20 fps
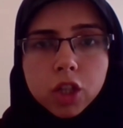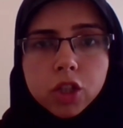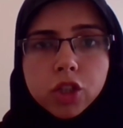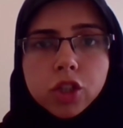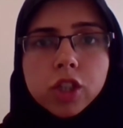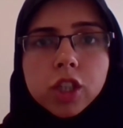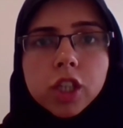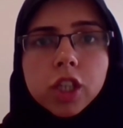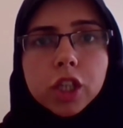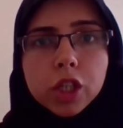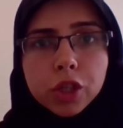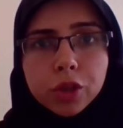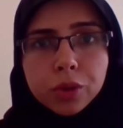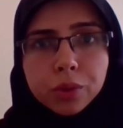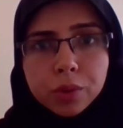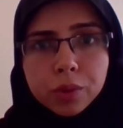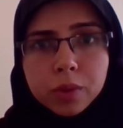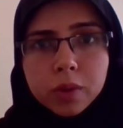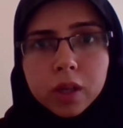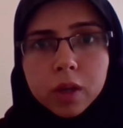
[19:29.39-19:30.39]
She
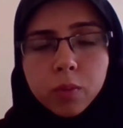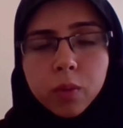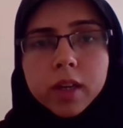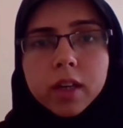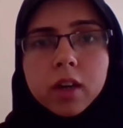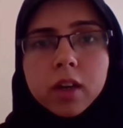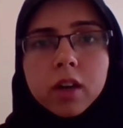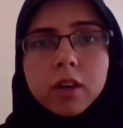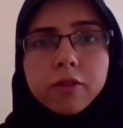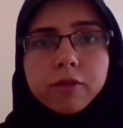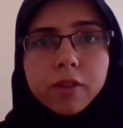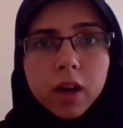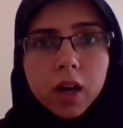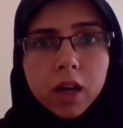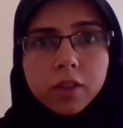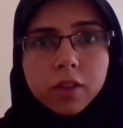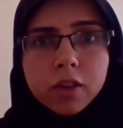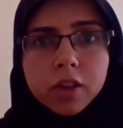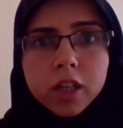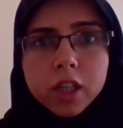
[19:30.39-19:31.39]
knew what her
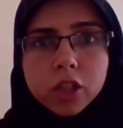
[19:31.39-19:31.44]
father